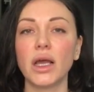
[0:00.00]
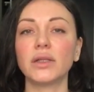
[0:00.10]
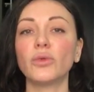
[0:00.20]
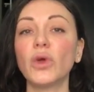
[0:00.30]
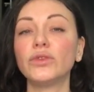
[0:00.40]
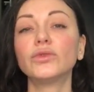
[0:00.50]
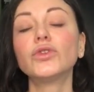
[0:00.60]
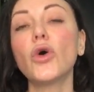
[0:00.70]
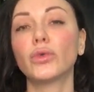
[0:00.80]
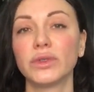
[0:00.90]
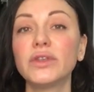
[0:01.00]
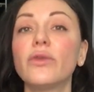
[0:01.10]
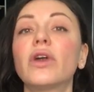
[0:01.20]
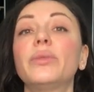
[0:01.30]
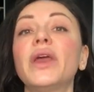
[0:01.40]
And when you talk with the
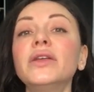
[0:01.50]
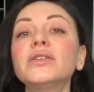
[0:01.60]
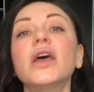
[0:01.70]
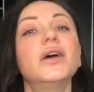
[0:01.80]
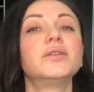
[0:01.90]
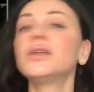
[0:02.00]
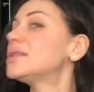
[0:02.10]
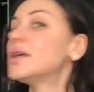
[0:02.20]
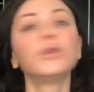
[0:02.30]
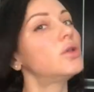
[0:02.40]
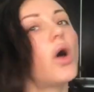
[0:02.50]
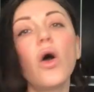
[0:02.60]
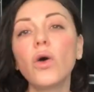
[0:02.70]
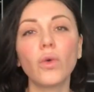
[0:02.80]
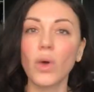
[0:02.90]
Europeans, they say,
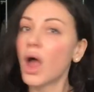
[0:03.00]
no,